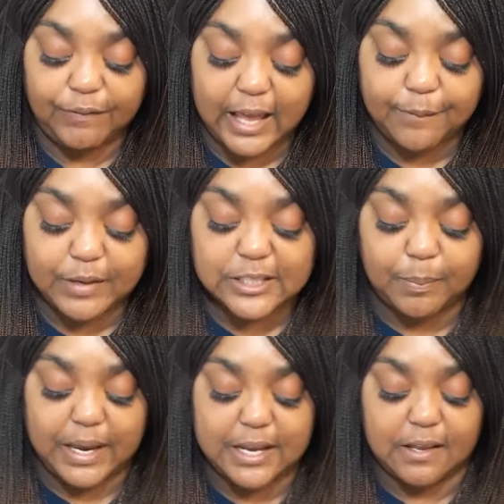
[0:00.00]
life is
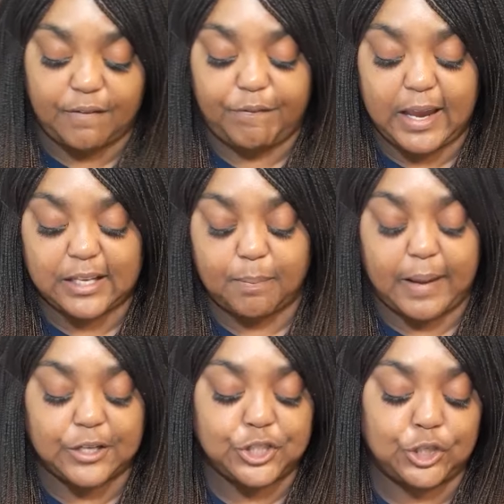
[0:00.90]
being affected
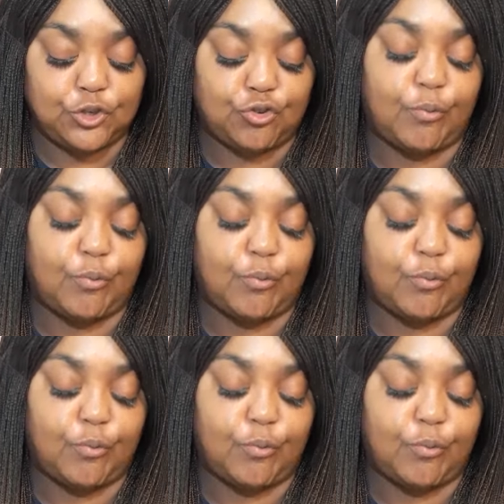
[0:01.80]
by children.